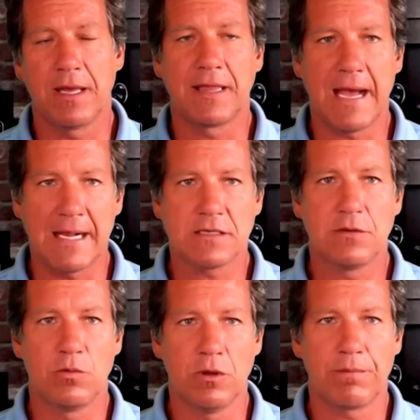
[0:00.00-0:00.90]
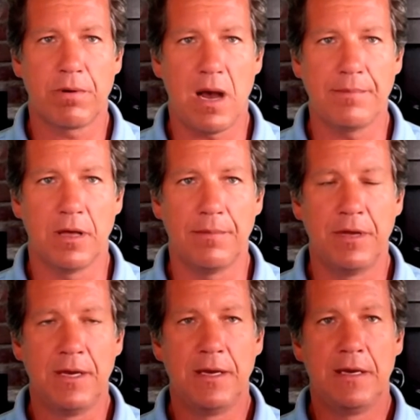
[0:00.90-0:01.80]
That's the real problem.
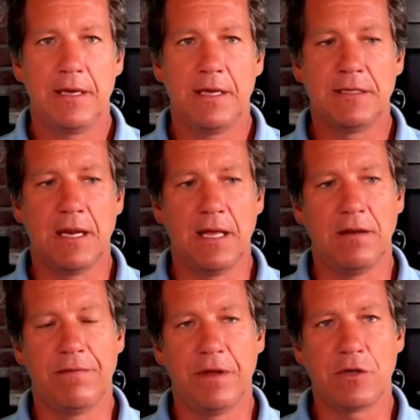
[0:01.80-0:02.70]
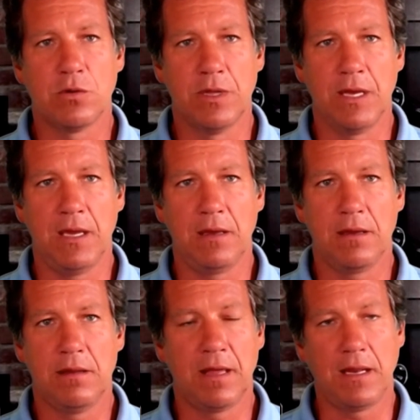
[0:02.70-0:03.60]
Yeah. Is that individually
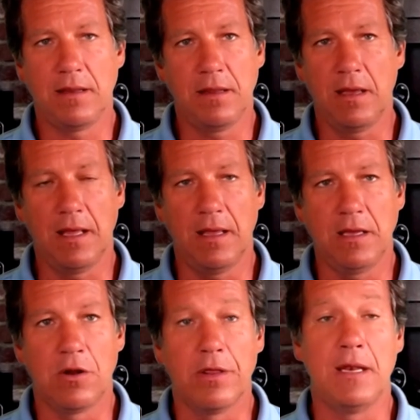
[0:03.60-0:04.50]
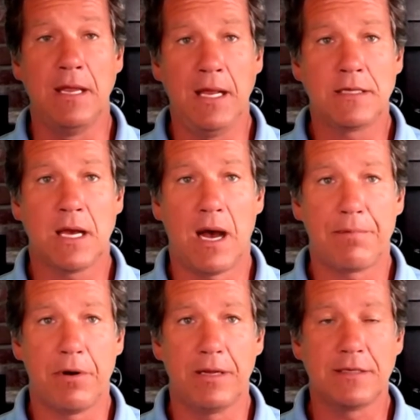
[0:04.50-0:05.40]
they need to
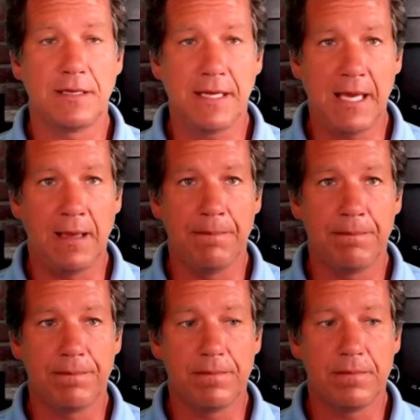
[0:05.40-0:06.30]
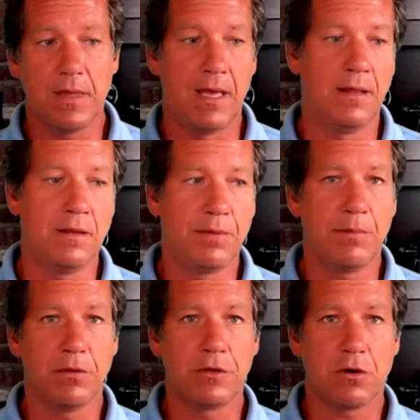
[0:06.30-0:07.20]
operate as a team, and the
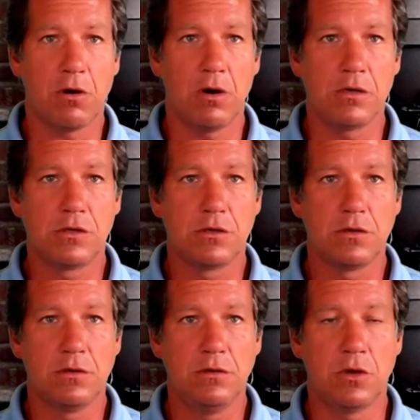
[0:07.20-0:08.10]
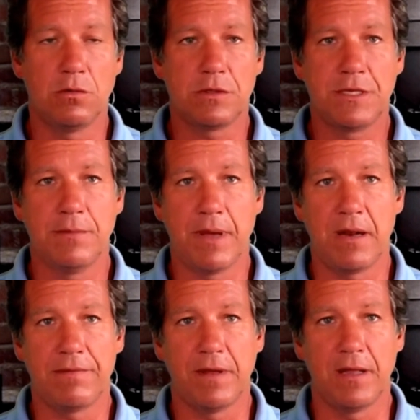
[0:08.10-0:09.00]
people in charge don't see the
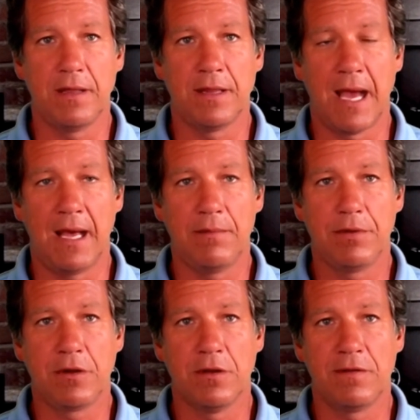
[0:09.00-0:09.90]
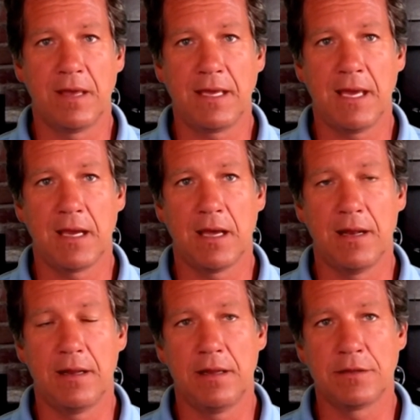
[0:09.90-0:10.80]
benefit in that because they can't
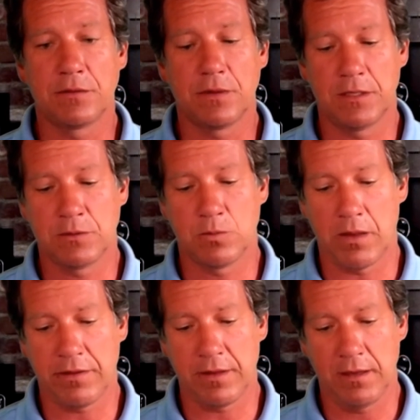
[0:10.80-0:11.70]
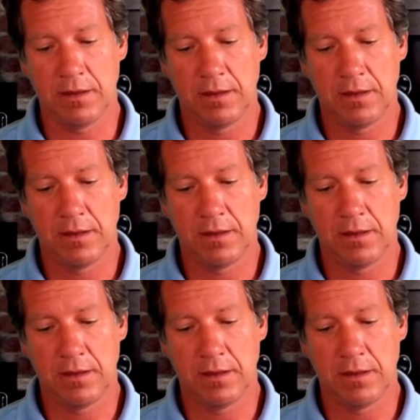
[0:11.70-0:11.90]
get as wealthy.